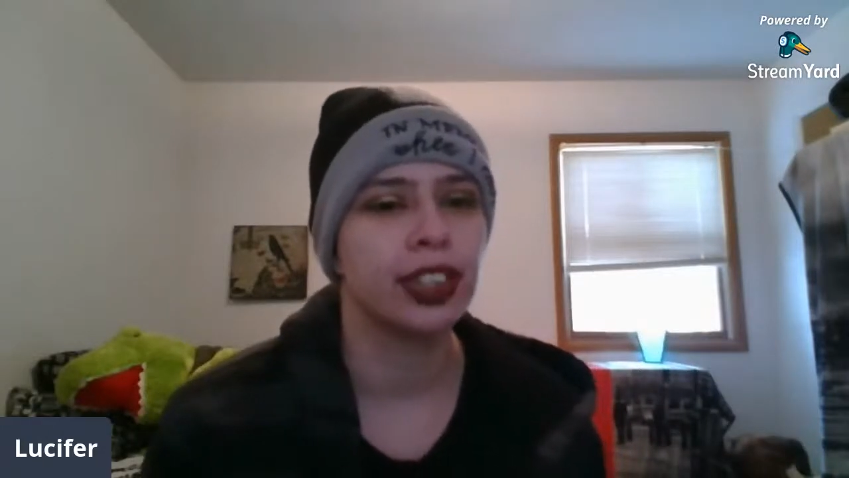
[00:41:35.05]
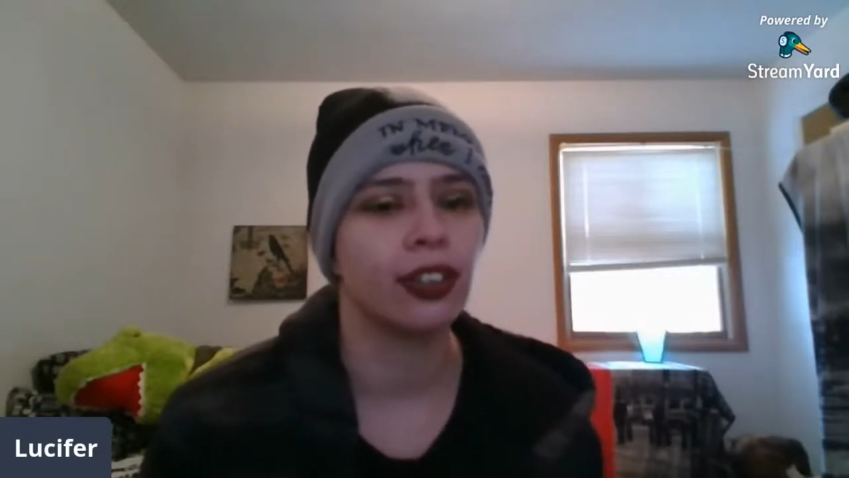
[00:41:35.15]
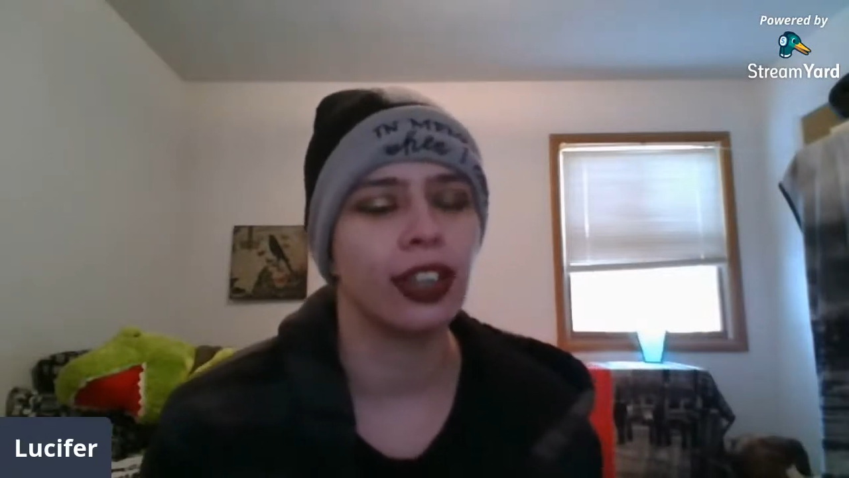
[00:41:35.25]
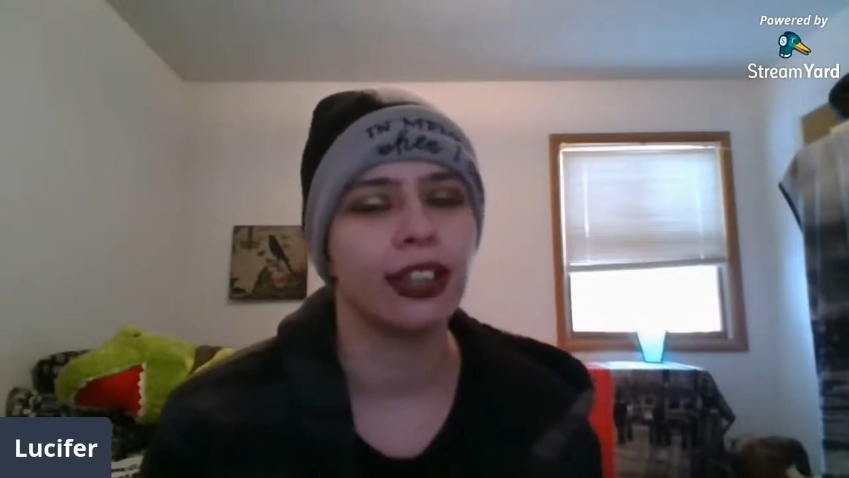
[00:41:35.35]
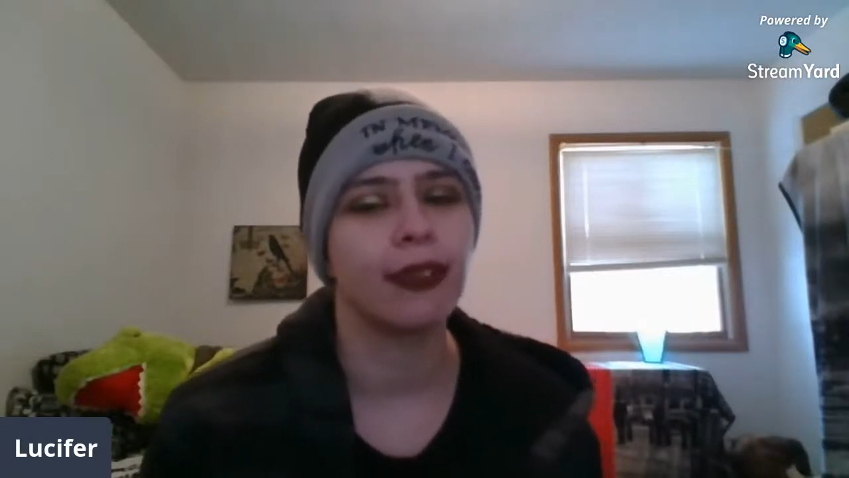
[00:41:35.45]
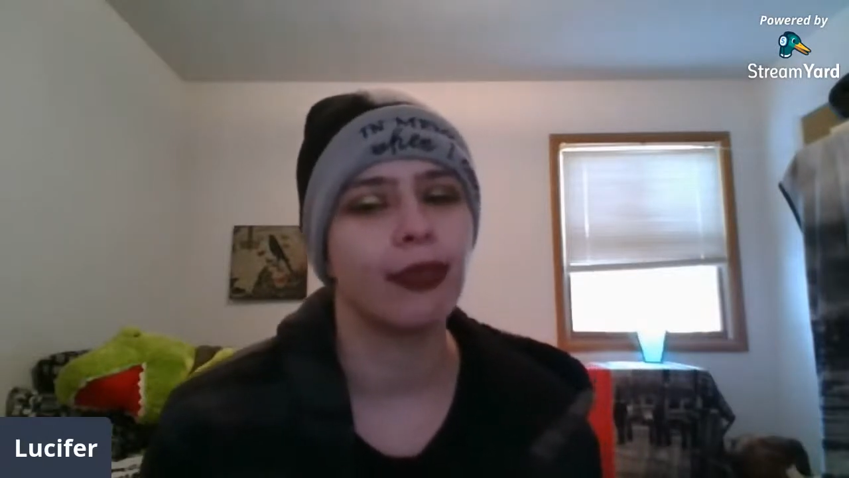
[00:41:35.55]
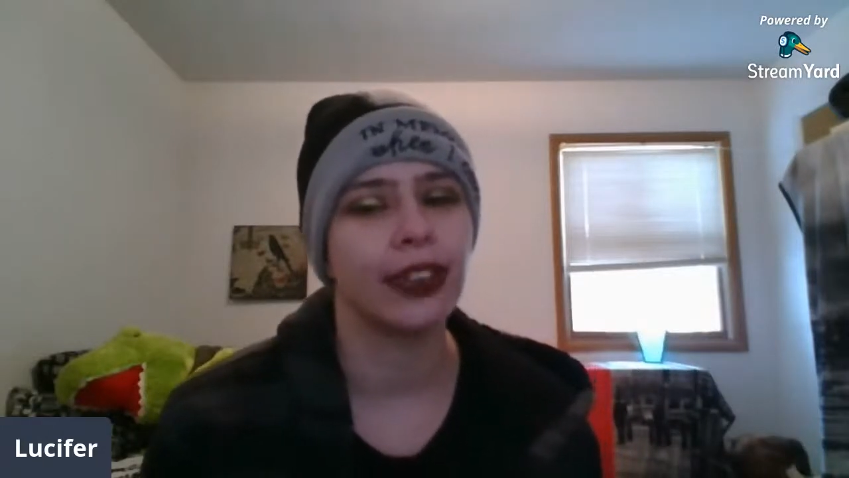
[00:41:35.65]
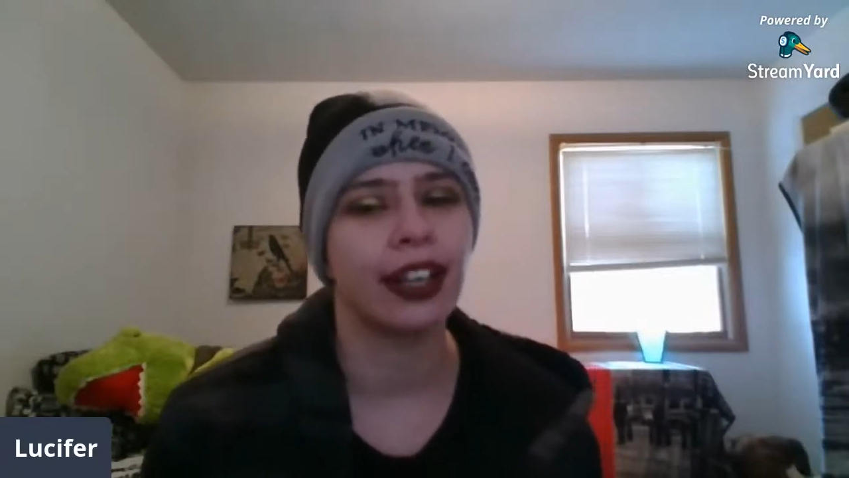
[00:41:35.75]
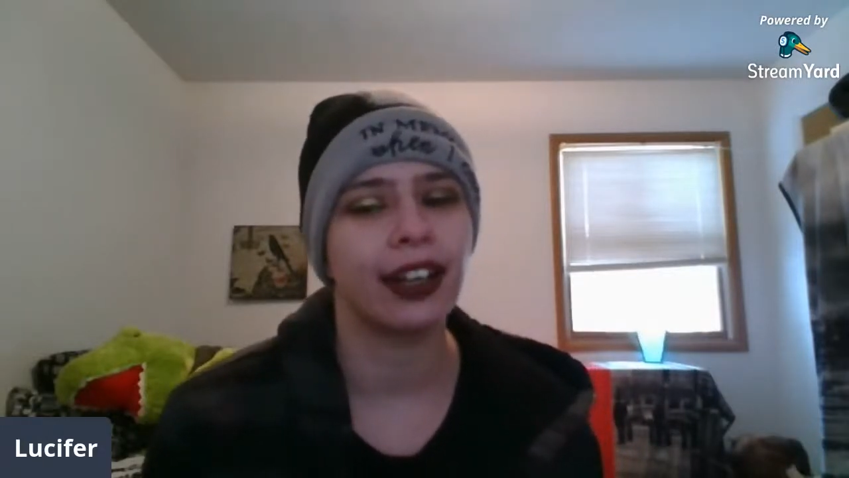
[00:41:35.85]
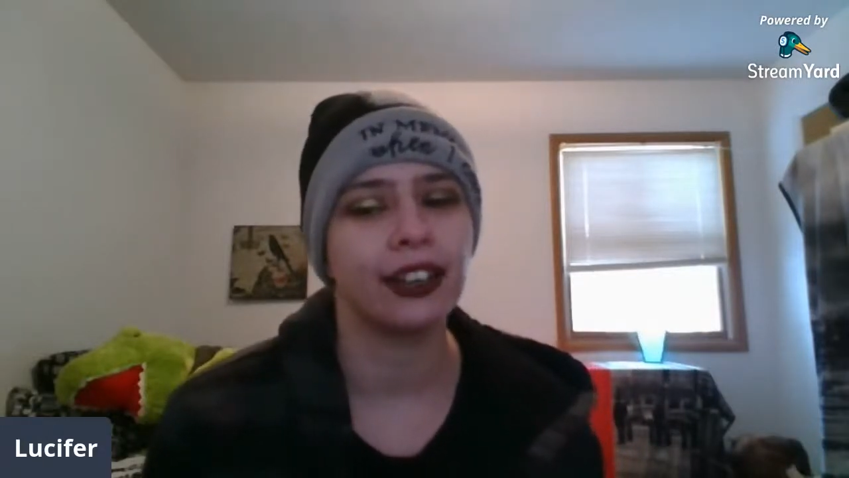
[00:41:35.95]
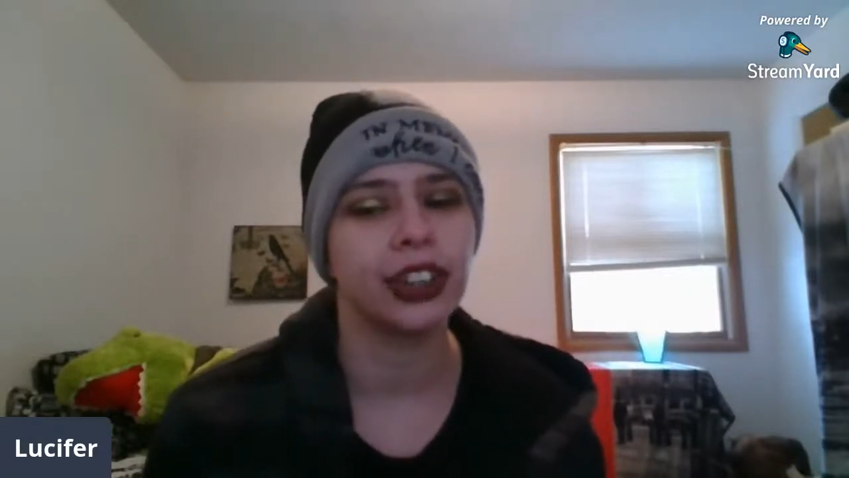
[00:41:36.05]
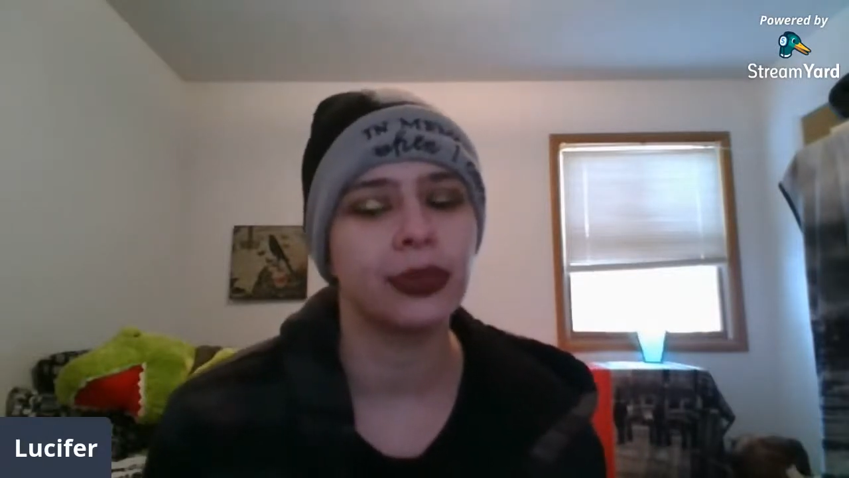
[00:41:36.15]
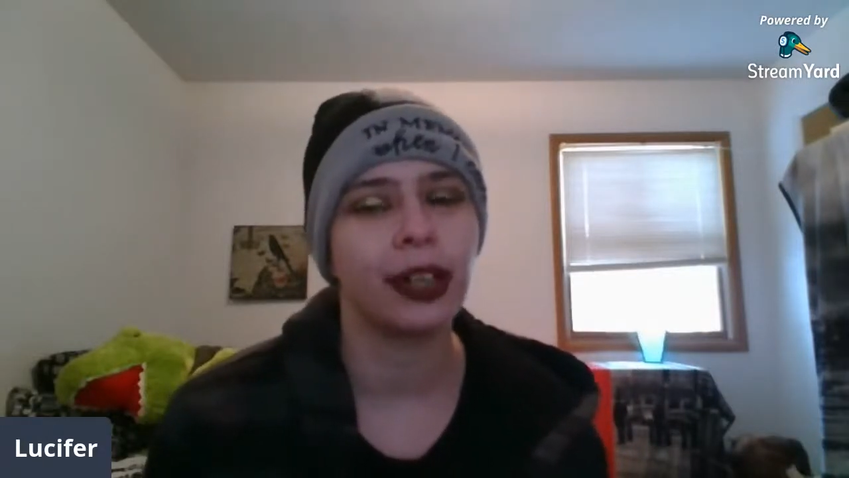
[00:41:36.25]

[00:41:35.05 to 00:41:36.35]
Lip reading: So, like, I kinda just